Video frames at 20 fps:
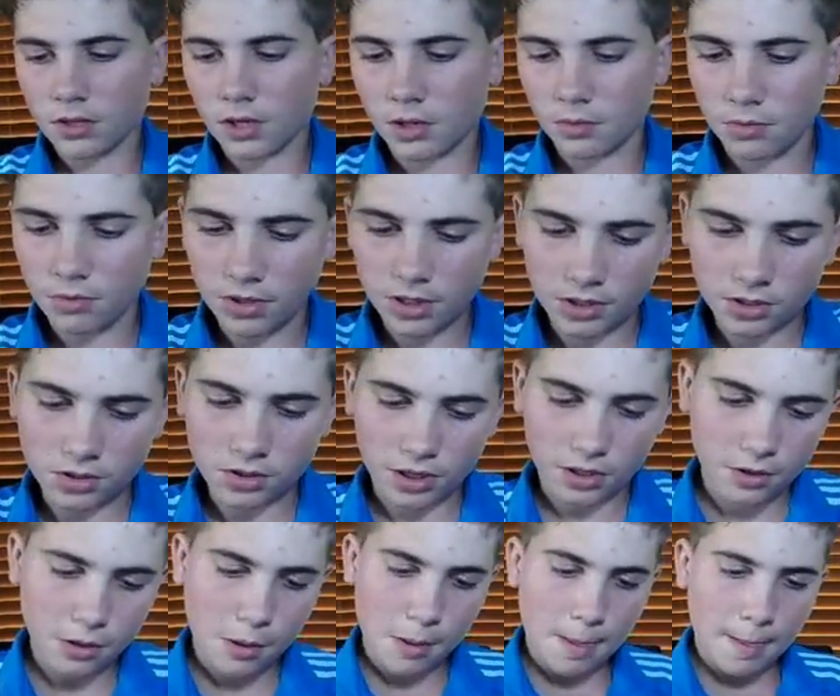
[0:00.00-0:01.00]
Okay, put that
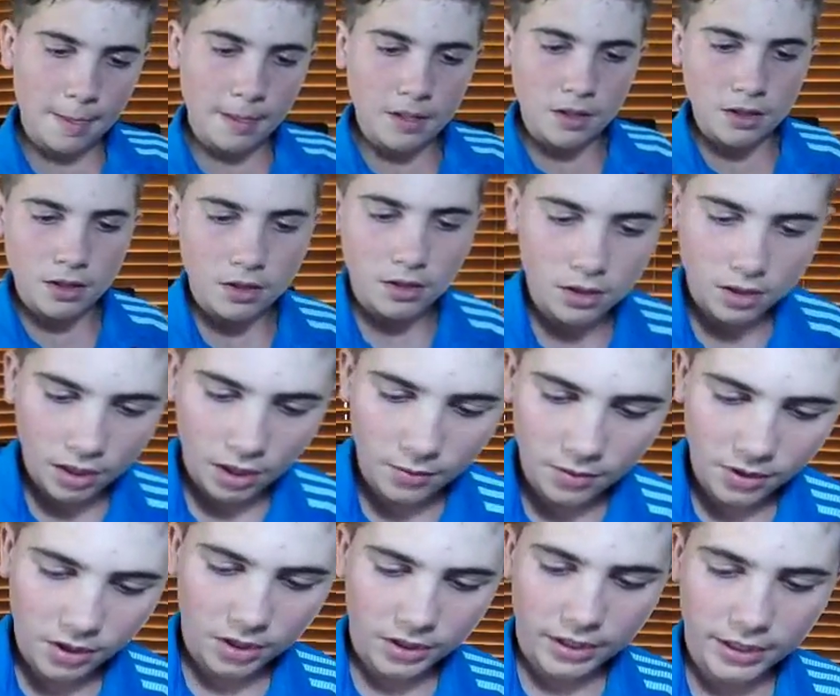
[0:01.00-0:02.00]
aside.
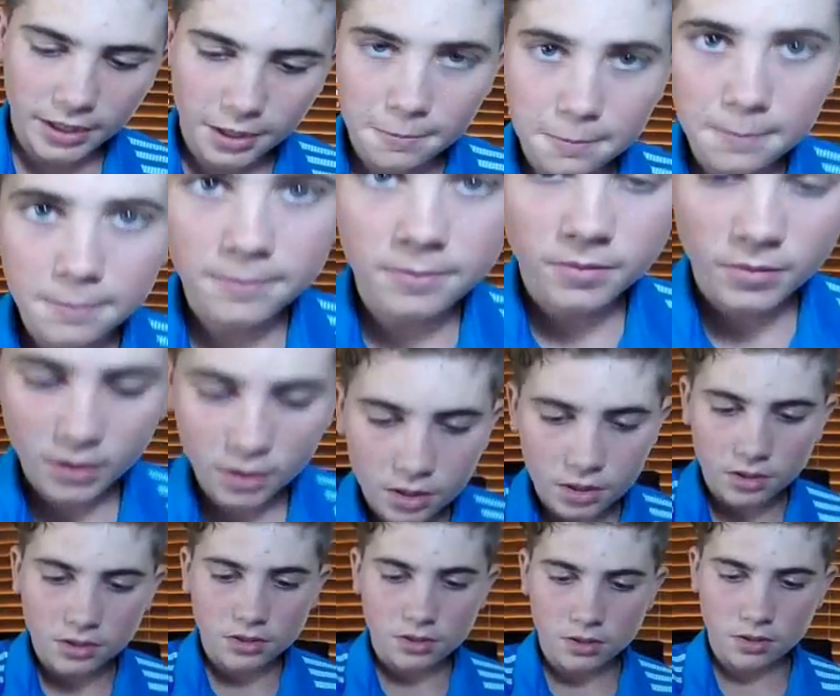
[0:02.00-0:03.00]
Okay, when I get it,
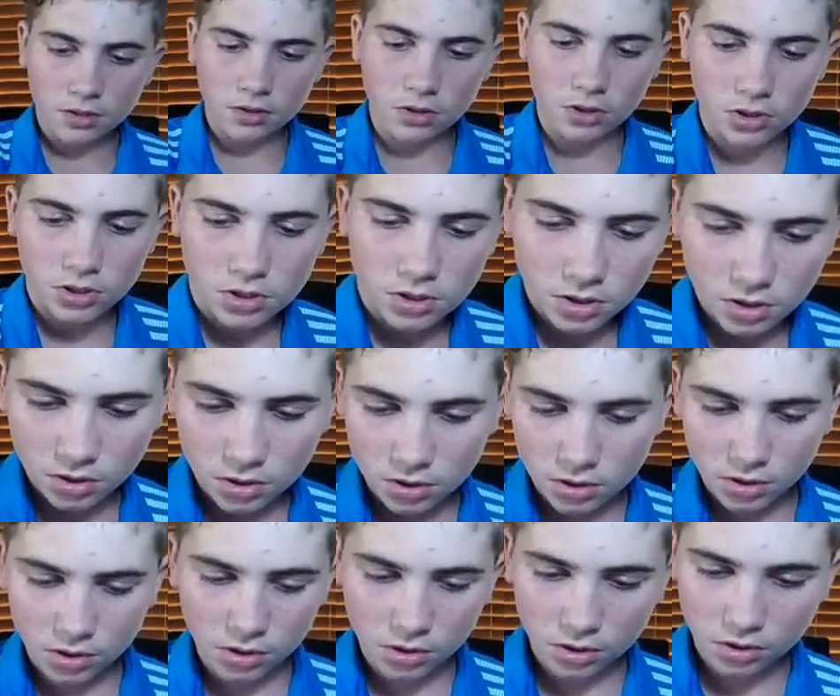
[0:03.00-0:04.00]
looks
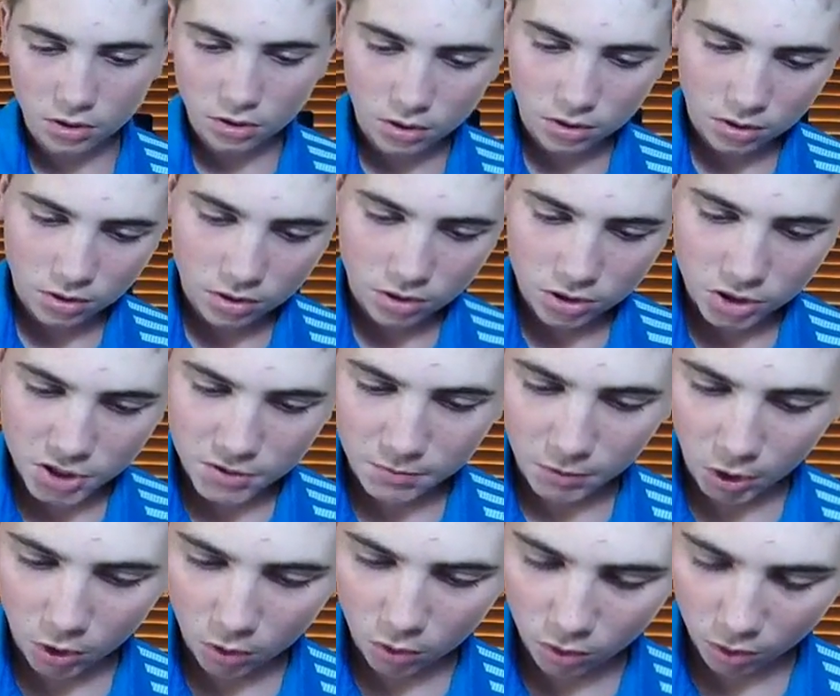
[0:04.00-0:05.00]
good.
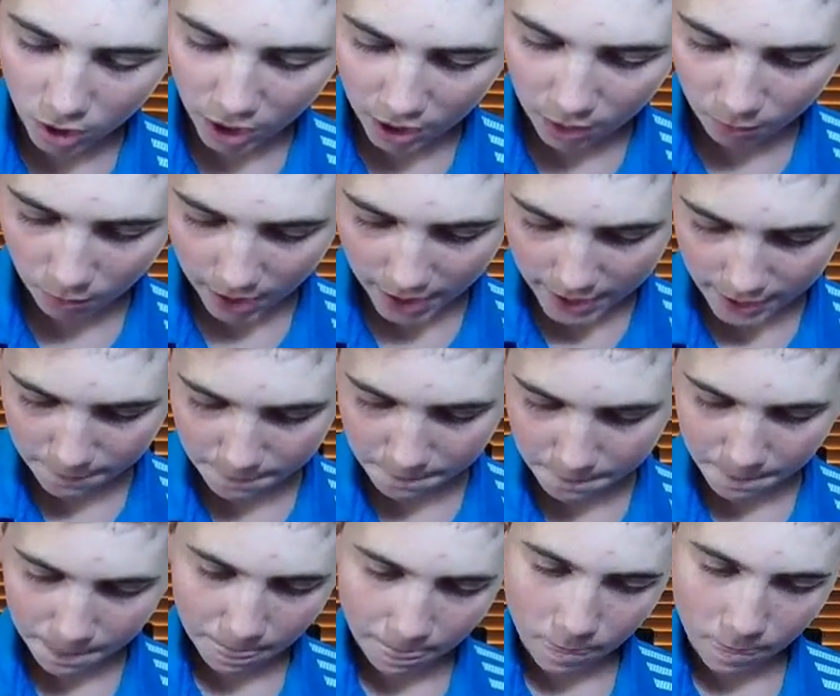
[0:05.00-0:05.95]
Small, lightweight.